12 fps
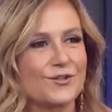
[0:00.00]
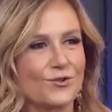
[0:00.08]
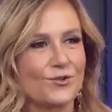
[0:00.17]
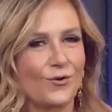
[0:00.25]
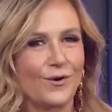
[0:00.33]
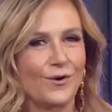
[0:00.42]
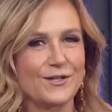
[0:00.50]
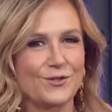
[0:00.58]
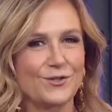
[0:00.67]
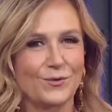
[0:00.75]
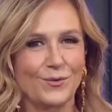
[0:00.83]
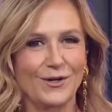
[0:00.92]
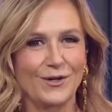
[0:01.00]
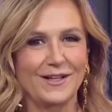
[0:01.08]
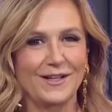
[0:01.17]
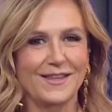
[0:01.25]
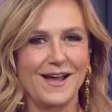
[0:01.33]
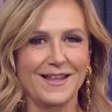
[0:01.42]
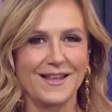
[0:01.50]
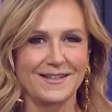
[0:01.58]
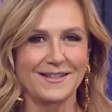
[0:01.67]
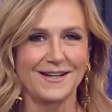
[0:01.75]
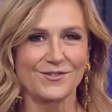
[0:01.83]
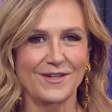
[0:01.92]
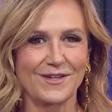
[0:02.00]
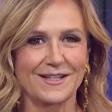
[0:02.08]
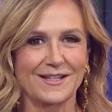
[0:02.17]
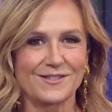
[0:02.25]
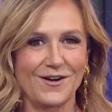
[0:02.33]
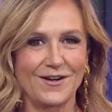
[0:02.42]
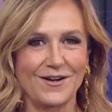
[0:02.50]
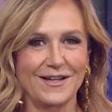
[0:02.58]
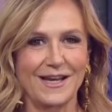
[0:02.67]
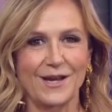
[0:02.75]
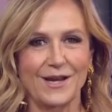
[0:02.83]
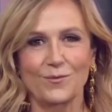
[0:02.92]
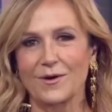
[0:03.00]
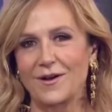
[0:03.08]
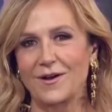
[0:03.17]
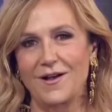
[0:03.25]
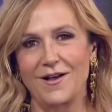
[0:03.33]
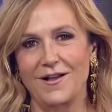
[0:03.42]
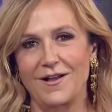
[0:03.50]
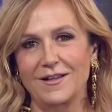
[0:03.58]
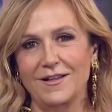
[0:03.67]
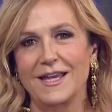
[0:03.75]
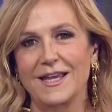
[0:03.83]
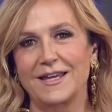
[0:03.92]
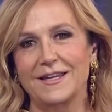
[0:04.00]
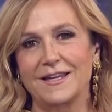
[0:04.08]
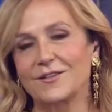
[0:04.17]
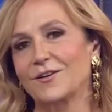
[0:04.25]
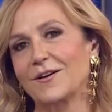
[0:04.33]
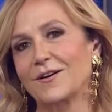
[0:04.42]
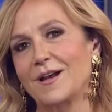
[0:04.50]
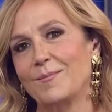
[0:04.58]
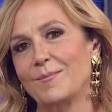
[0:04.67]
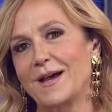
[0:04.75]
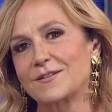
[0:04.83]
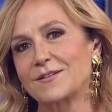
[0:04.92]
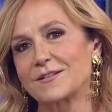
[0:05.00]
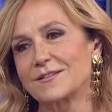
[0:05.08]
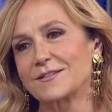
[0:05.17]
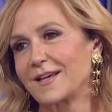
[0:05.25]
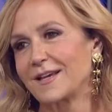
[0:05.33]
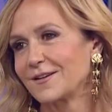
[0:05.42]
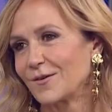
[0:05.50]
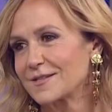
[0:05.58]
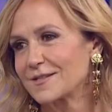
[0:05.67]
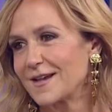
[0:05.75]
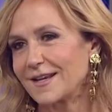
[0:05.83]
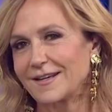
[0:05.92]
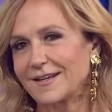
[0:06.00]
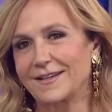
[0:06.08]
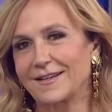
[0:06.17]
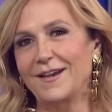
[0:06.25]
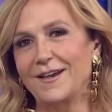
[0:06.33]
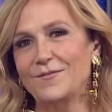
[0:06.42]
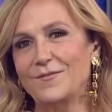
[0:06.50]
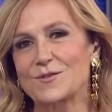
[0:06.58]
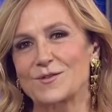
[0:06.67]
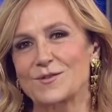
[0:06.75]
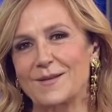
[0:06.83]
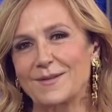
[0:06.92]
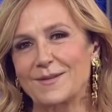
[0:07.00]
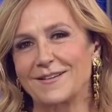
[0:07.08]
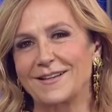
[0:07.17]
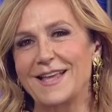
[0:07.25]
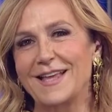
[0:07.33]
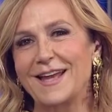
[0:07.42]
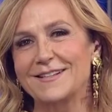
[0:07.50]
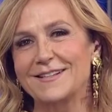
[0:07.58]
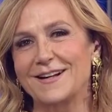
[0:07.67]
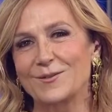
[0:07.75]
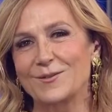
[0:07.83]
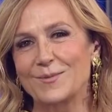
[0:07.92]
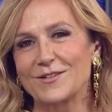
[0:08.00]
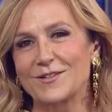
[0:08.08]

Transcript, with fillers: joy to the world. The holidays are getting started and we're all either about to get new exciting gifts or something like that. And Dr. Bill